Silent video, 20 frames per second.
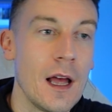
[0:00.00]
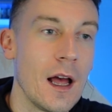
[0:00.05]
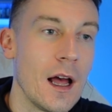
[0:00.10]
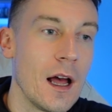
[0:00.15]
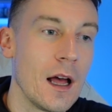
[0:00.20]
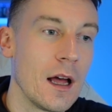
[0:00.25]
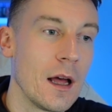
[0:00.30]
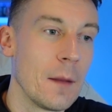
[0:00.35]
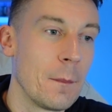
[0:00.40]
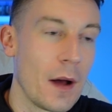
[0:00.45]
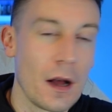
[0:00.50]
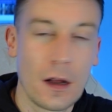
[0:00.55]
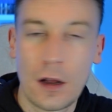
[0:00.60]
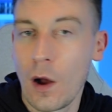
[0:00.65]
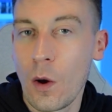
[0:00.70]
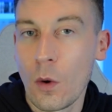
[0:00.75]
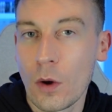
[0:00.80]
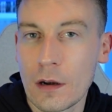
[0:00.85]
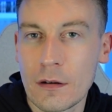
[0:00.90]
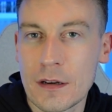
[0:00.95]

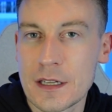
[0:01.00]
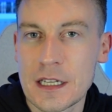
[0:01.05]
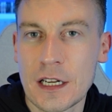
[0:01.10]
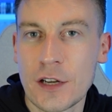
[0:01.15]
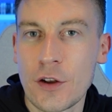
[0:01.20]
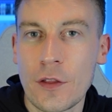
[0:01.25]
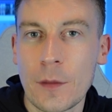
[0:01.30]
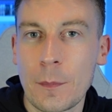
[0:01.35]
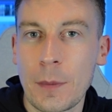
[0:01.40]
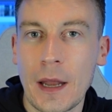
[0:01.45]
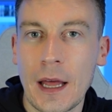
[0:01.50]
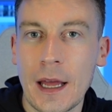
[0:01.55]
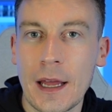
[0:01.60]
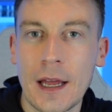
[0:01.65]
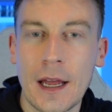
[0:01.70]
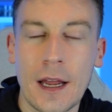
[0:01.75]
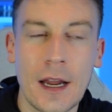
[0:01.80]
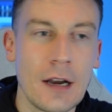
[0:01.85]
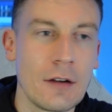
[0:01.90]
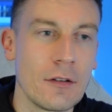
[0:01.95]
Barcola is another
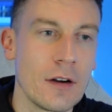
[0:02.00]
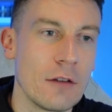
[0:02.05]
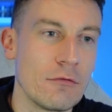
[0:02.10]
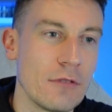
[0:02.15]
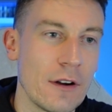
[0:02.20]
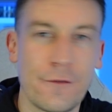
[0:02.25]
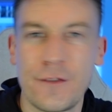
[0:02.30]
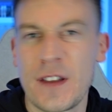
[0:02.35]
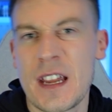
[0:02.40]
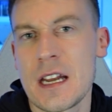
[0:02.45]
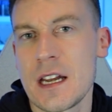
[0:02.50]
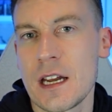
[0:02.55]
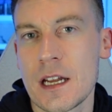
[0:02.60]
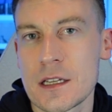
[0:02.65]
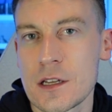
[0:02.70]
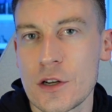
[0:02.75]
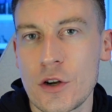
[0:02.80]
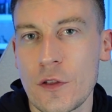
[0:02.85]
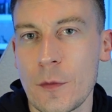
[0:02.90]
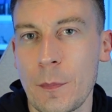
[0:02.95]
player. Rafinha
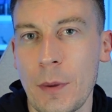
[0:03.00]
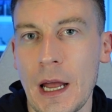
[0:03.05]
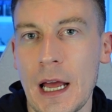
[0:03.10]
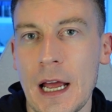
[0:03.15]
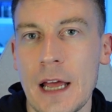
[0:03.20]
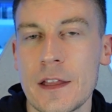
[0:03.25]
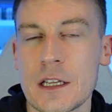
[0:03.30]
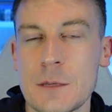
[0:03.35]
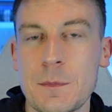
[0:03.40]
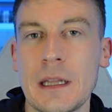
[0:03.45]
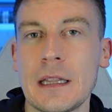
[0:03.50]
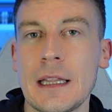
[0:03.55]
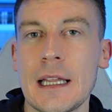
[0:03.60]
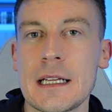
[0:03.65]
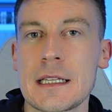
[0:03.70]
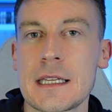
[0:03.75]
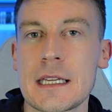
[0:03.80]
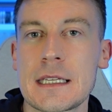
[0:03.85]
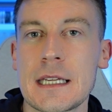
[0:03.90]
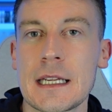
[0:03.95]
is another player that's been
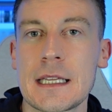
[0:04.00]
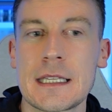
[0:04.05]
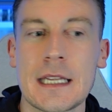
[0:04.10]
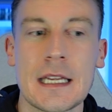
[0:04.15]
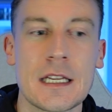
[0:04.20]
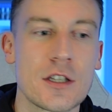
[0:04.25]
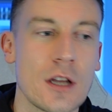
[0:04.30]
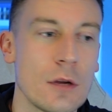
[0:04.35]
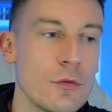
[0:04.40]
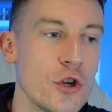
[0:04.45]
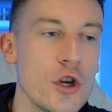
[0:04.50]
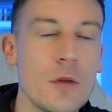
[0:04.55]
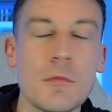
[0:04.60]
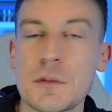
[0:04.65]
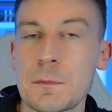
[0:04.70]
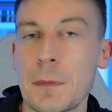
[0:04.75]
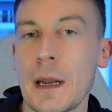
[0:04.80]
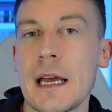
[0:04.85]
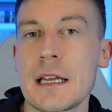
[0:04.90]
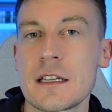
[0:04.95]
linked to City. So
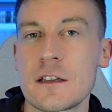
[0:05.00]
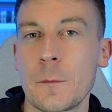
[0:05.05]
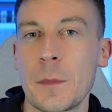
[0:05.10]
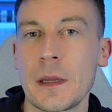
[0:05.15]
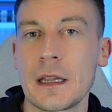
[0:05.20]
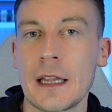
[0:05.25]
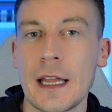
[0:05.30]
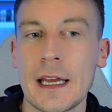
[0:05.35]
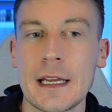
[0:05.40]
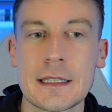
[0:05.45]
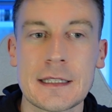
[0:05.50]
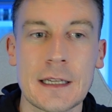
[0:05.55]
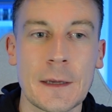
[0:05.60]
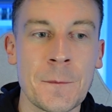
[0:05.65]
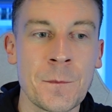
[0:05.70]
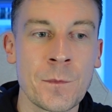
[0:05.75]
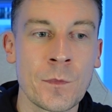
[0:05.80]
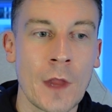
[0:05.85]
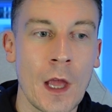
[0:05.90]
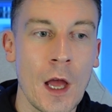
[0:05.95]
numerous players have been linked,
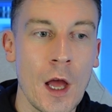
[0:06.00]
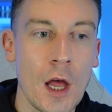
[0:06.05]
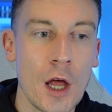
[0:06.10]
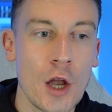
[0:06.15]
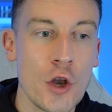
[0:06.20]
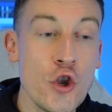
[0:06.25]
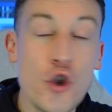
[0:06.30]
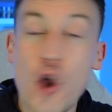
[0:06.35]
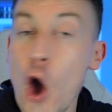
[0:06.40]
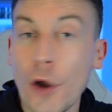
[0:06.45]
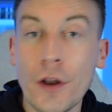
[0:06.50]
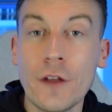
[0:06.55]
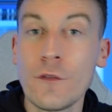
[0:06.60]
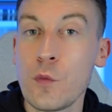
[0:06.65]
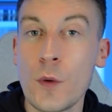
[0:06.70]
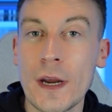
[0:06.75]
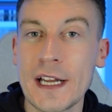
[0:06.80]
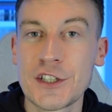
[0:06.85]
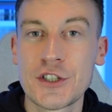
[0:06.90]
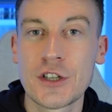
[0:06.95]
none of
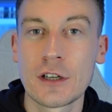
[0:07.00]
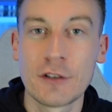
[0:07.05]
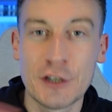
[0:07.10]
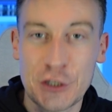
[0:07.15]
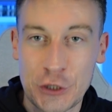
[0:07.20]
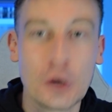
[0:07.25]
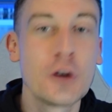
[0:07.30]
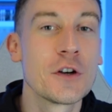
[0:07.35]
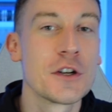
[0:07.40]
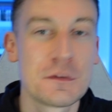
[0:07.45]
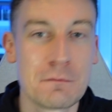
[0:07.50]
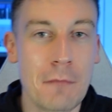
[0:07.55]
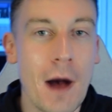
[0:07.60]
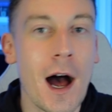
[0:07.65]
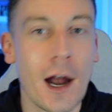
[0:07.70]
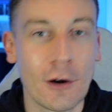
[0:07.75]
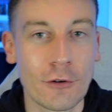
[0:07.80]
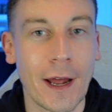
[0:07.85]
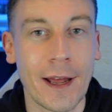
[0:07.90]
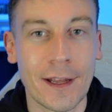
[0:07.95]
which are as good as
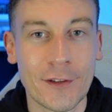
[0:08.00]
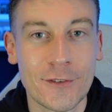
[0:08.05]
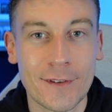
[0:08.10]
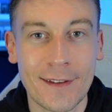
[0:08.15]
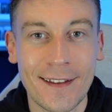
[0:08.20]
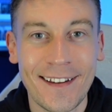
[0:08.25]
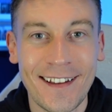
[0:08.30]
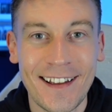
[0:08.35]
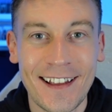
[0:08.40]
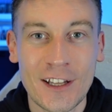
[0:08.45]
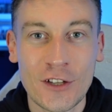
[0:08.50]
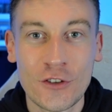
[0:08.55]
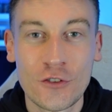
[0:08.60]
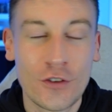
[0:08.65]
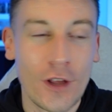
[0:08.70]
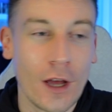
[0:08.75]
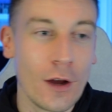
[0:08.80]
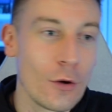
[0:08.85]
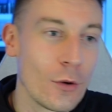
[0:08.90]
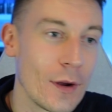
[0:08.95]
Mahrez.
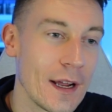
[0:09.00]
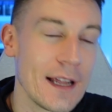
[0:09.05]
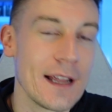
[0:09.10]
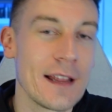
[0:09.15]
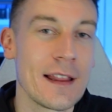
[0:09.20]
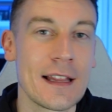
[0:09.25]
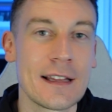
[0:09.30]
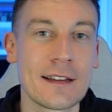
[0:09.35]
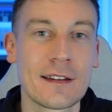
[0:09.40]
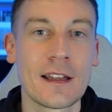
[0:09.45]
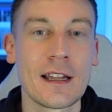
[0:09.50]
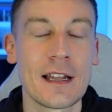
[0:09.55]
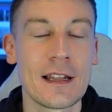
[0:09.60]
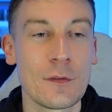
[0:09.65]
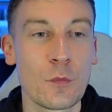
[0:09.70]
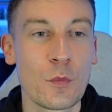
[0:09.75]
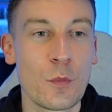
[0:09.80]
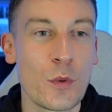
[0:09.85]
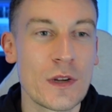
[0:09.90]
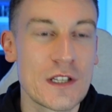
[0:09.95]
So
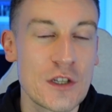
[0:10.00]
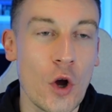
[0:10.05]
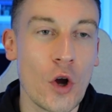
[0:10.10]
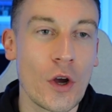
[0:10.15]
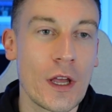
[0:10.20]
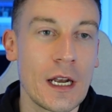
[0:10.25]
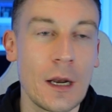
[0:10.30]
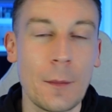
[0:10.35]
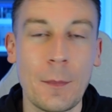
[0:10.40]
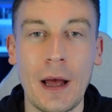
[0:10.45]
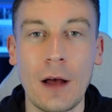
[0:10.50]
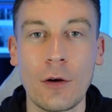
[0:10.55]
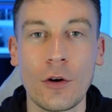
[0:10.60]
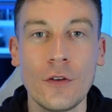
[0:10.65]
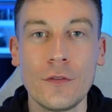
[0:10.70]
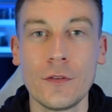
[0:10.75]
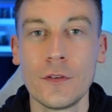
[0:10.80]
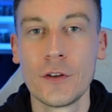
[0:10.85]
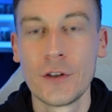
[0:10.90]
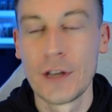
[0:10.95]
we're talking about
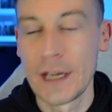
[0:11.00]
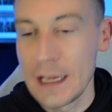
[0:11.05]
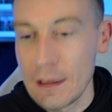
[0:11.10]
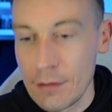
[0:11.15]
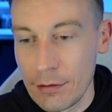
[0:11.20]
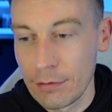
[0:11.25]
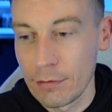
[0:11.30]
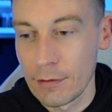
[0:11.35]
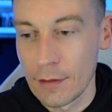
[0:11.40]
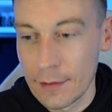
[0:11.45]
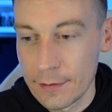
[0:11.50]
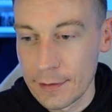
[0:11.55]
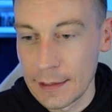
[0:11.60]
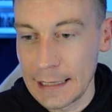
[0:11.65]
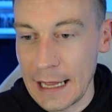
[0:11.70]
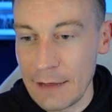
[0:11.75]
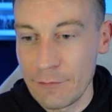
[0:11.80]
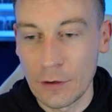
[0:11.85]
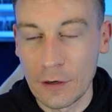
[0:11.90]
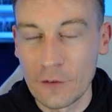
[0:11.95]
underneath the
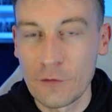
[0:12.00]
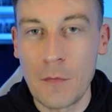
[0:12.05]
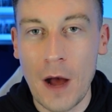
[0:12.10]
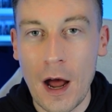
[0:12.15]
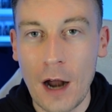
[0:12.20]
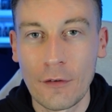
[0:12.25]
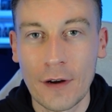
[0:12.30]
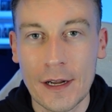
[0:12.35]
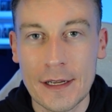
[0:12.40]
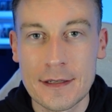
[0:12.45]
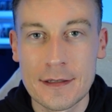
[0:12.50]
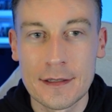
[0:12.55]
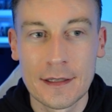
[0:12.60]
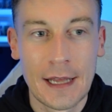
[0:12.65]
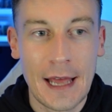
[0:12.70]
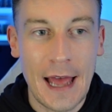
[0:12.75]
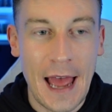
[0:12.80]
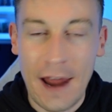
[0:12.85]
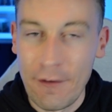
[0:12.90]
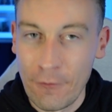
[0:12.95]
level of Mahrez,
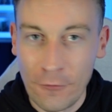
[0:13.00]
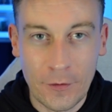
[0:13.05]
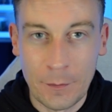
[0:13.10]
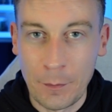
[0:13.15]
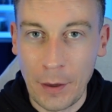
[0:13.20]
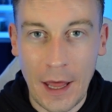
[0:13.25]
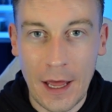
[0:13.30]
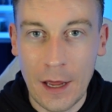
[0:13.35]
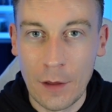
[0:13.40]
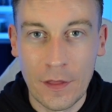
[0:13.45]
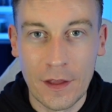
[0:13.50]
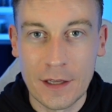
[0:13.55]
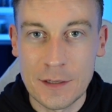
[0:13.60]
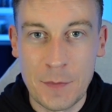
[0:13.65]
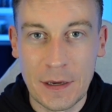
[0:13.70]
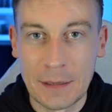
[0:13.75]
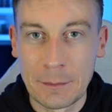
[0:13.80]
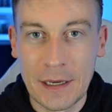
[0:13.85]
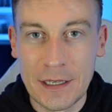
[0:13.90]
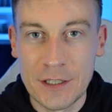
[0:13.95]
every player that's
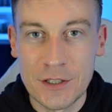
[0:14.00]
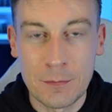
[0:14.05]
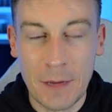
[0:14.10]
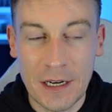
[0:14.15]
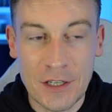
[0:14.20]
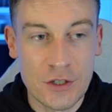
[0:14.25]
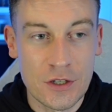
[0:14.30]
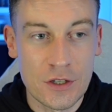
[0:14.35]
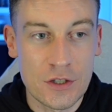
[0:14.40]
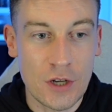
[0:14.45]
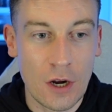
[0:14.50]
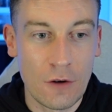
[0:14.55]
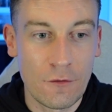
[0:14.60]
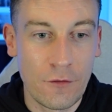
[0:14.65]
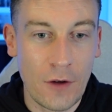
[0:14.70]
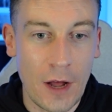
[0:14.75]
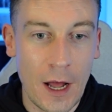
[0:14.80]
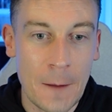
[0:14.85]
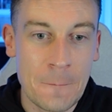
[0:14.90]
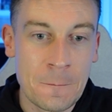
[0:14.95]
been mentioned so
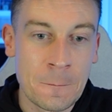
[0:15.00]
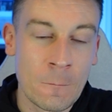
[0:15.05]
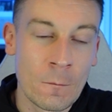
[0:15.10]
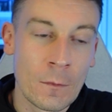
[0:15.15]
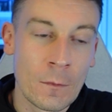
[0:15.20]
far.